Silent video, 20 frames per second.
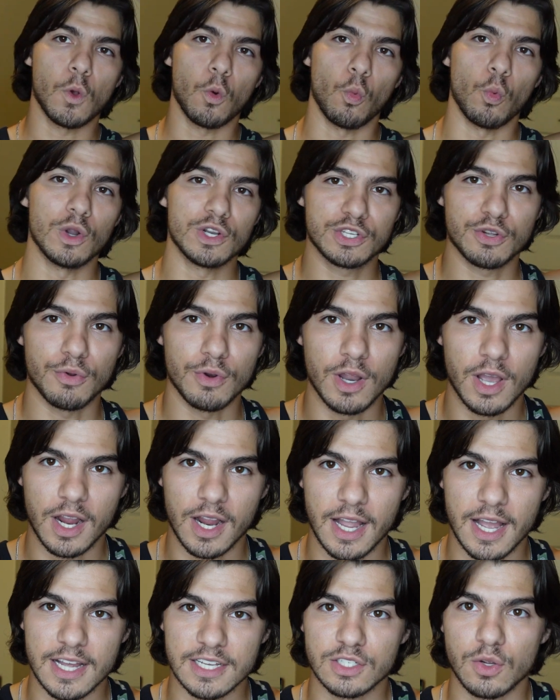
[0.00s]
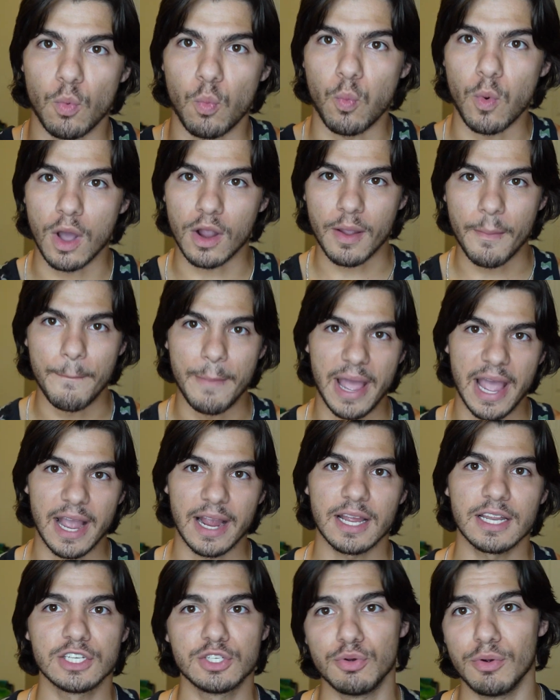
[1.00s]
What is going on, guys? Welcome
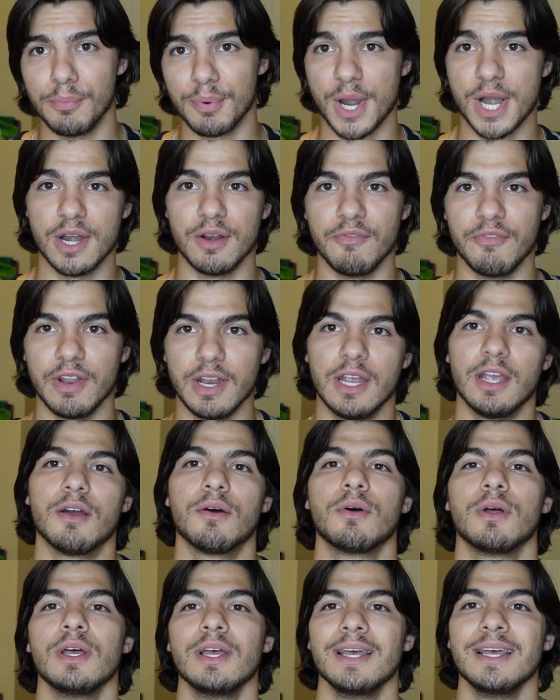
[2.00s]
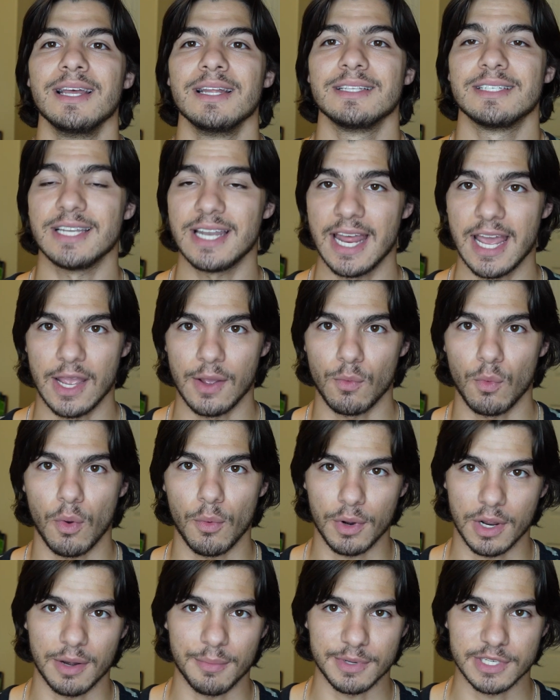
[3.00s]
back to a brand new video. Today, what
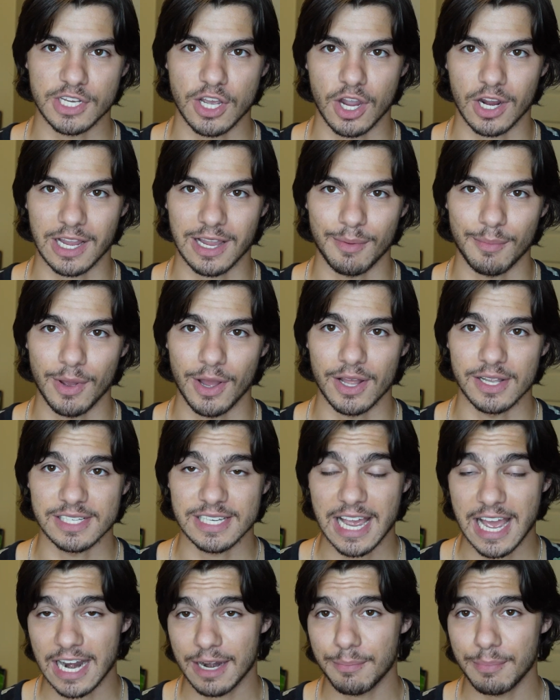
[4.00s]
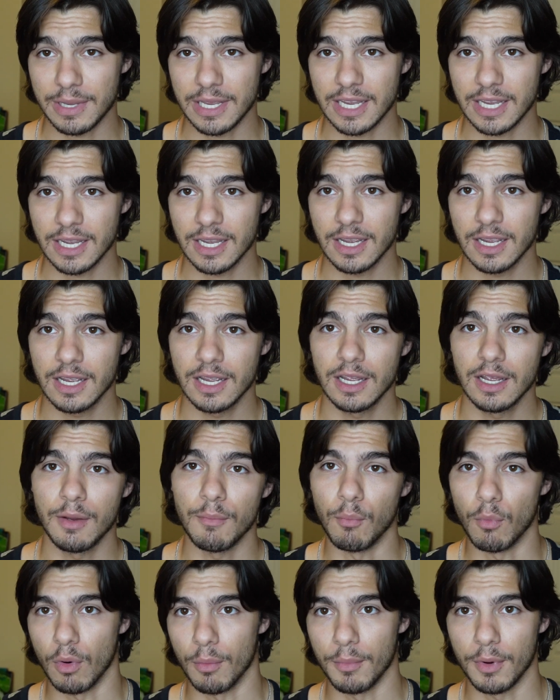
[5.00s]
we're going to be talking about is how to be
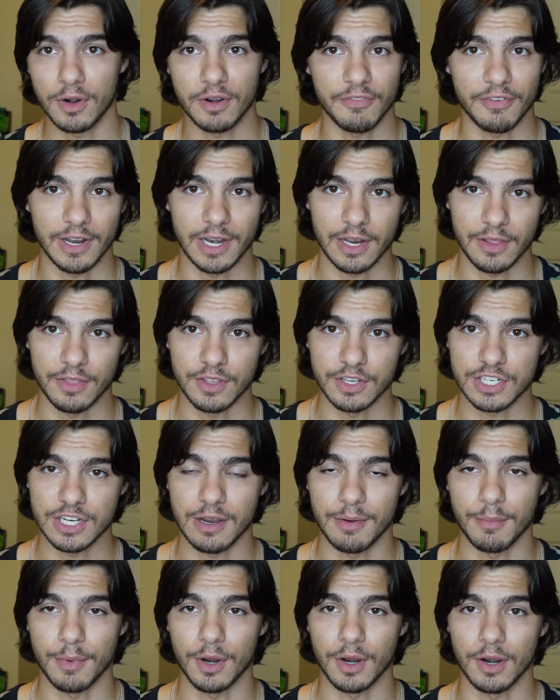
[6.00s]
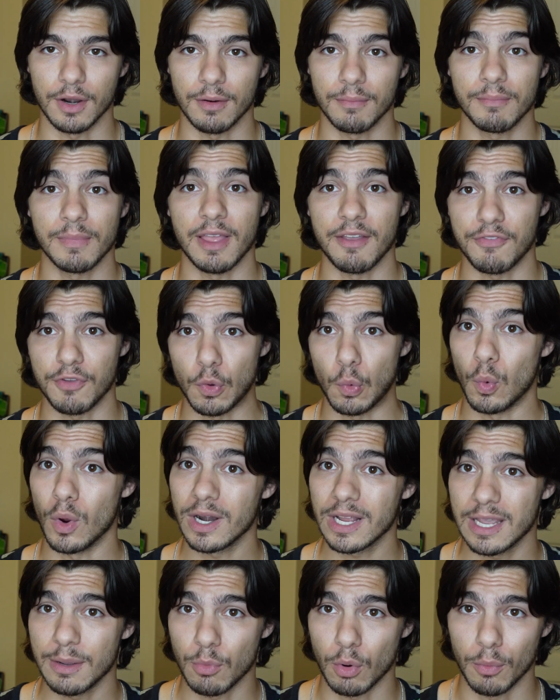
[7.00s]
more motivated in the gym, or if you
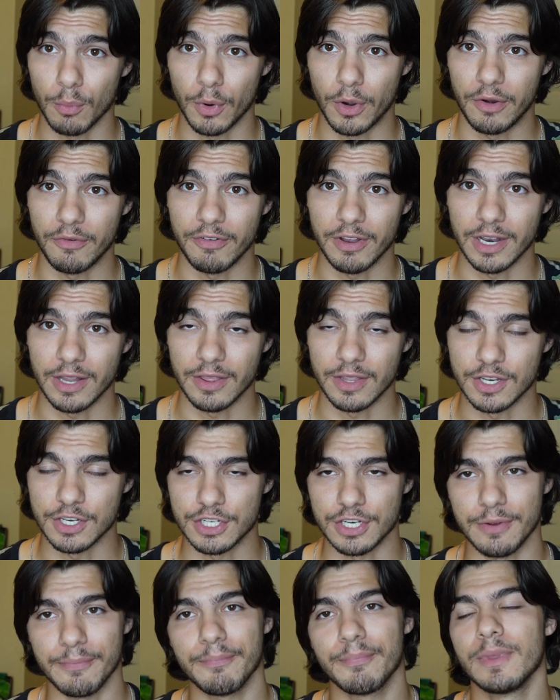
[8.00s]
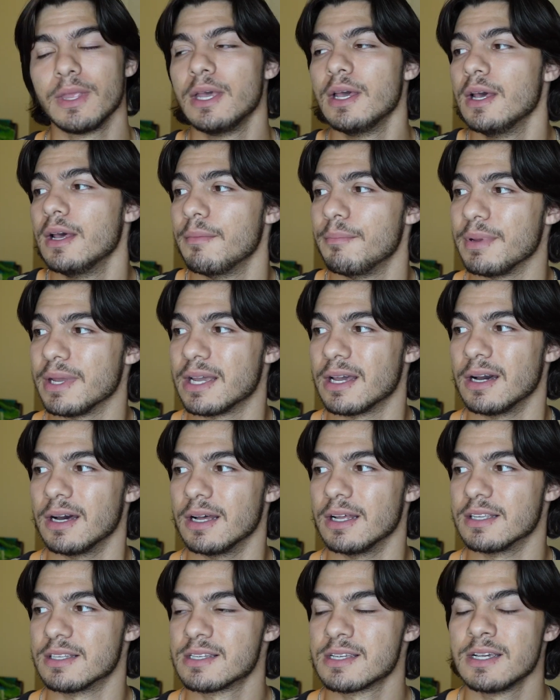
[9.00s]
want to get more motivated in the gym,
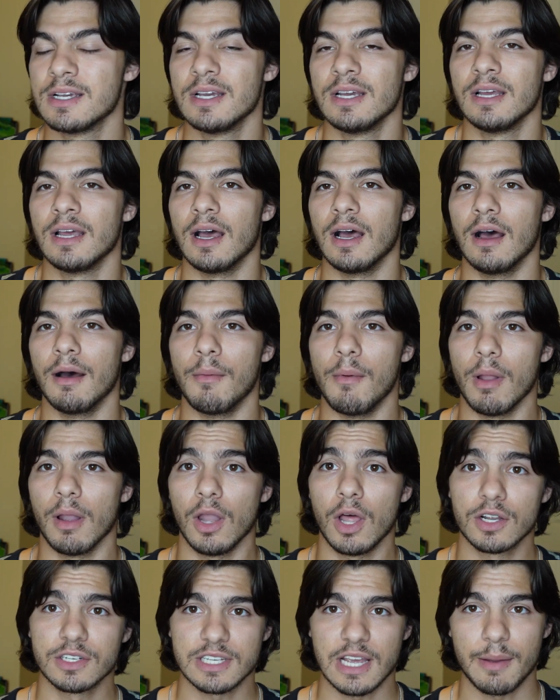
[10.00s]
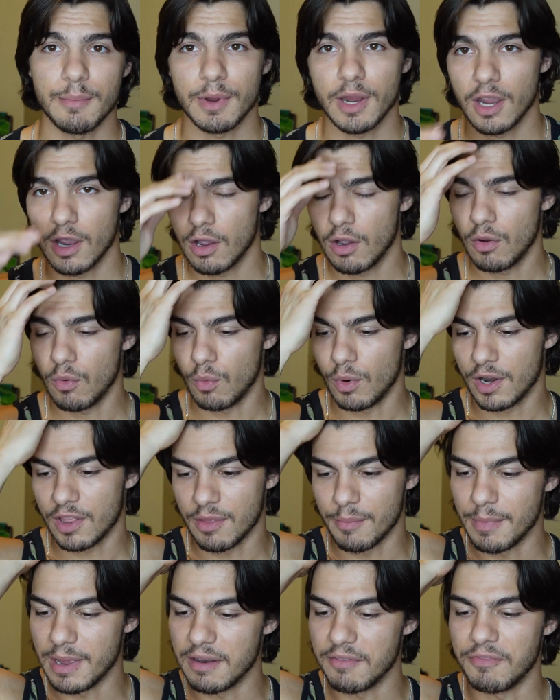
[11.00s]
because a long time ago, one of
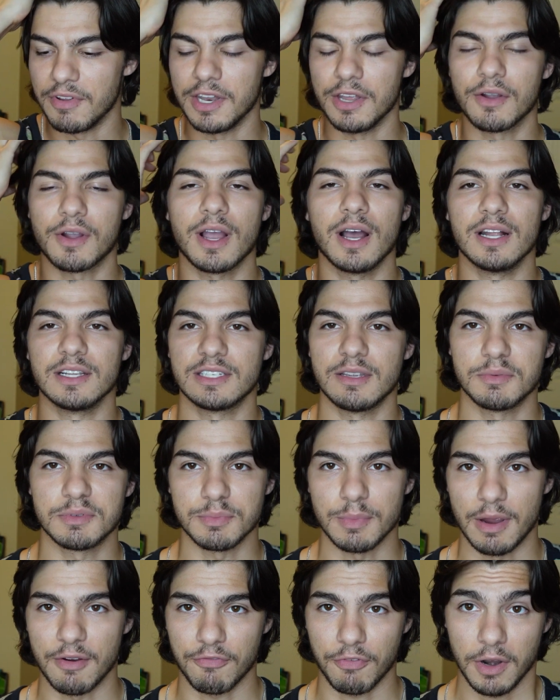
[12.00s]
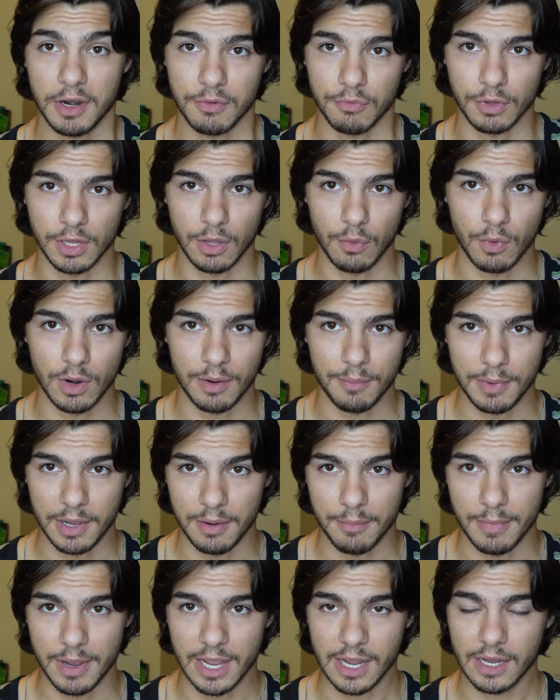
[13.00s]
the main video concepts my friend really wanted me
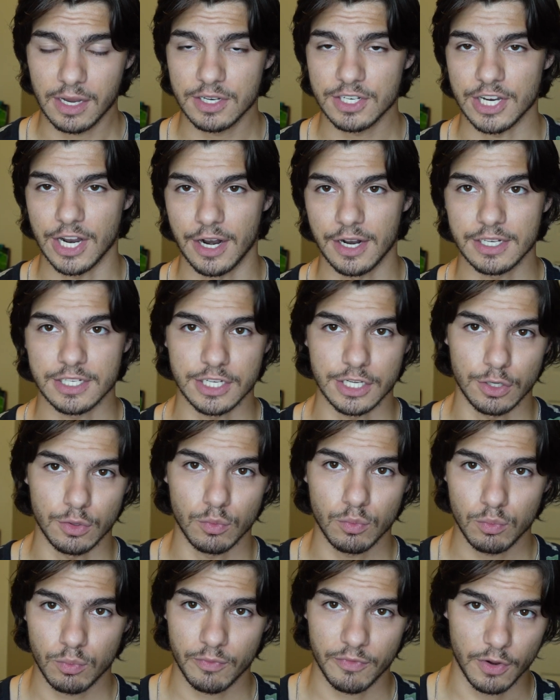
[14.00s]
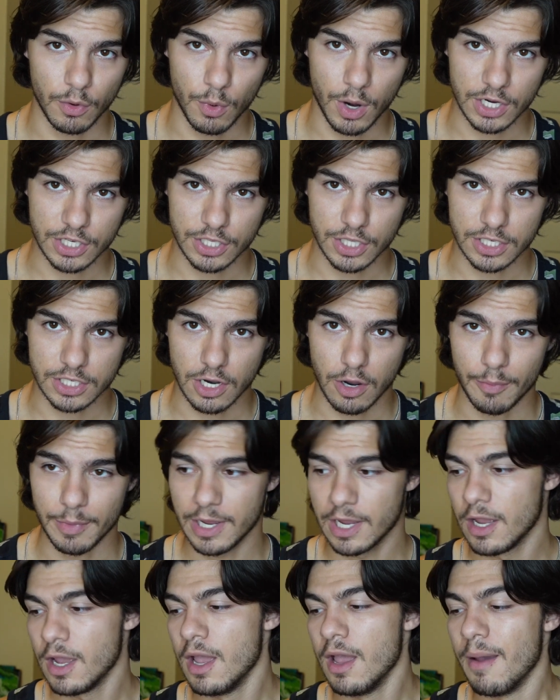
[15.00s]
to make, shout out to you if you're watching this,
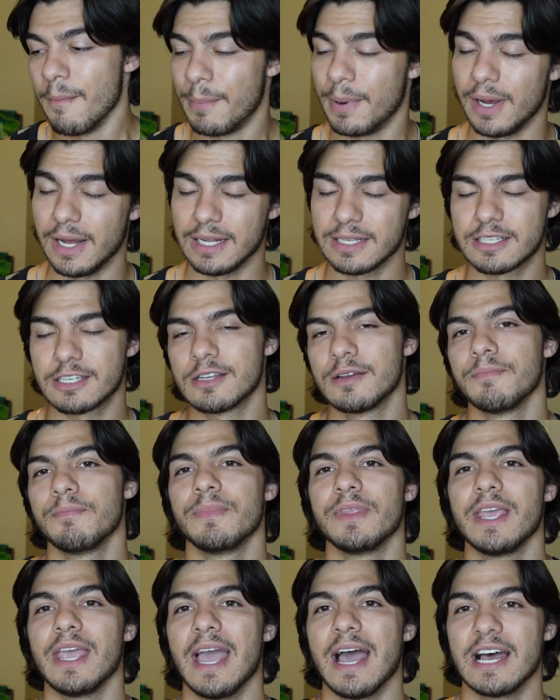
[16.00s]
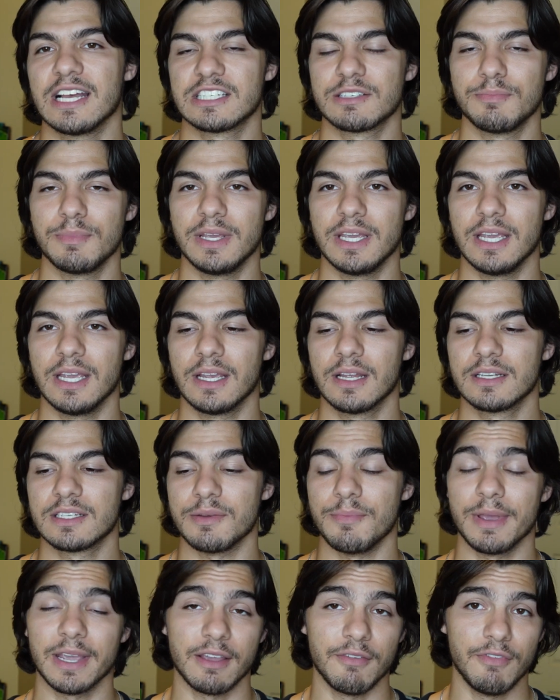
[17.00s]
homie, but he asked me
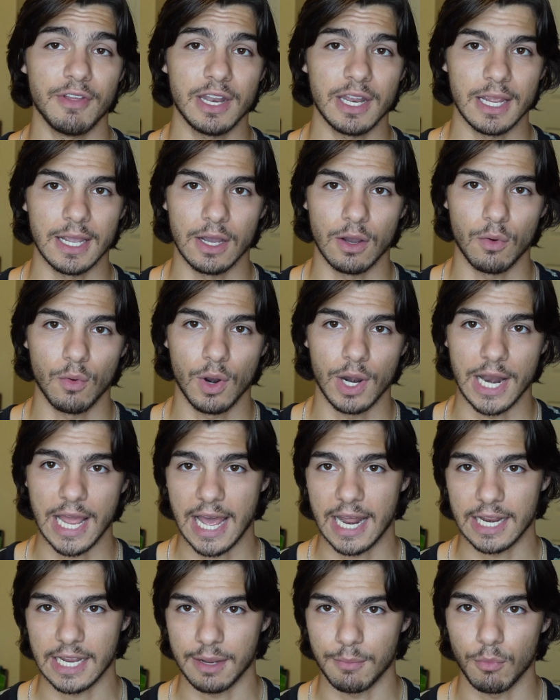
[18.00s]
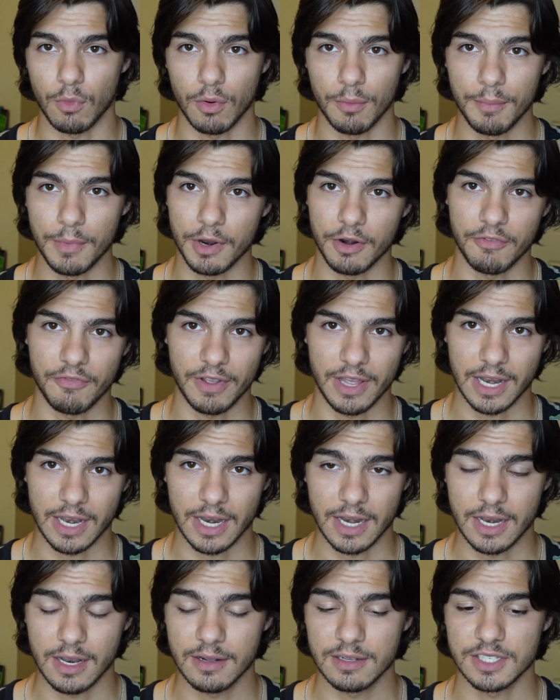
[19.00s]
to make a video on how to get more
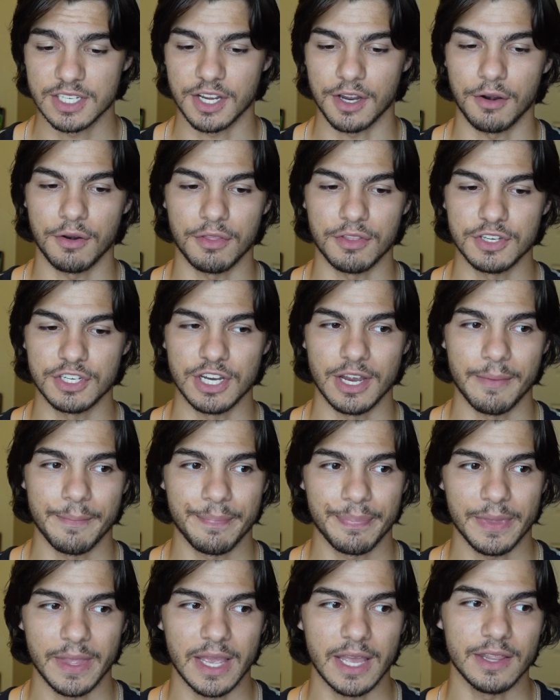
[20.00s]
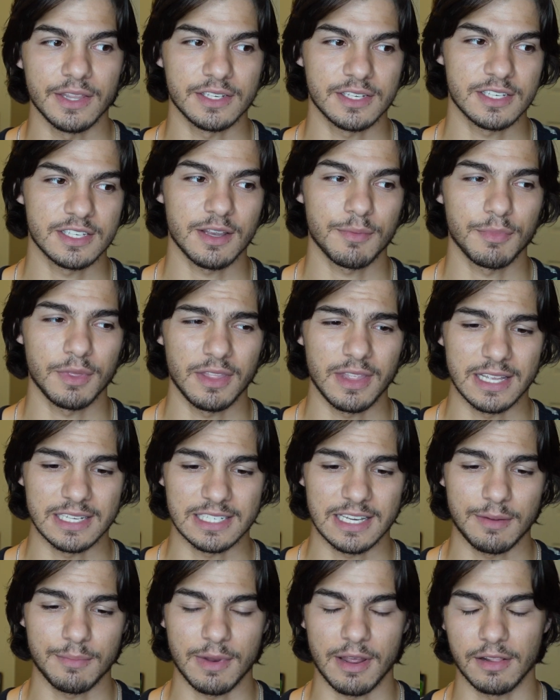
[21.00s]
motivated to go to the gym. And this is something that
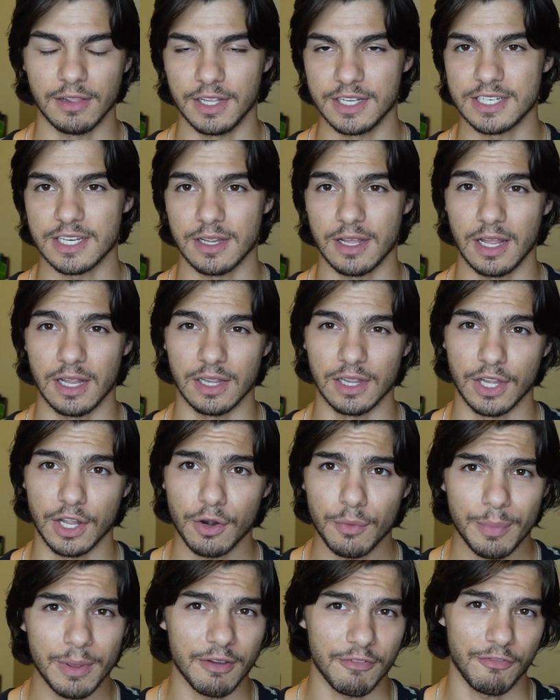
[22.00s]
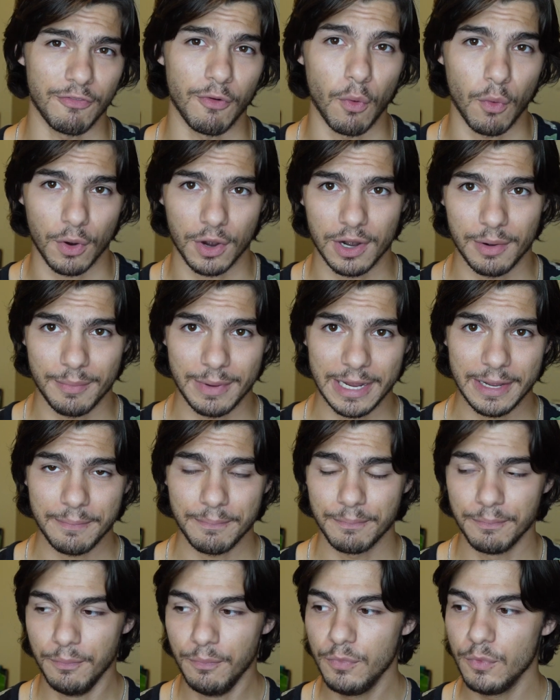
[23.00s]
seemed at least a little bit foreign to me
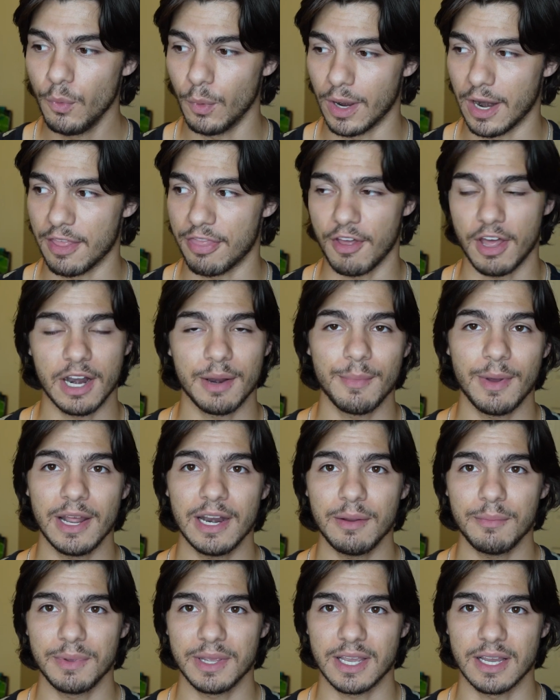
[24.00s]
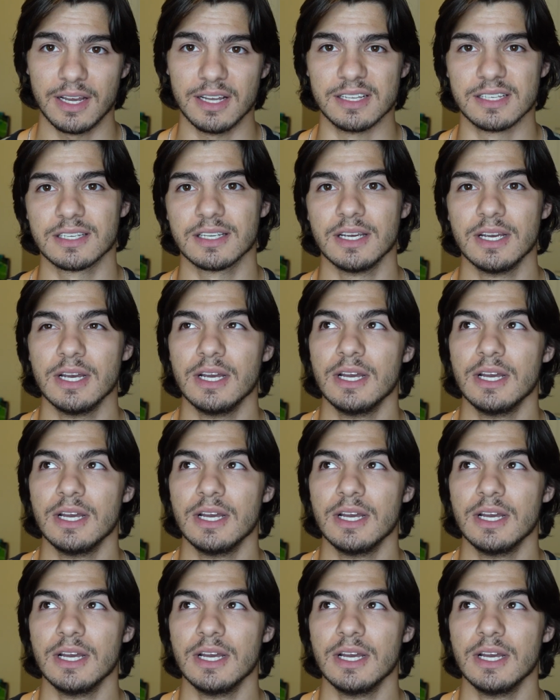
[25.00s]
when I thought about it, because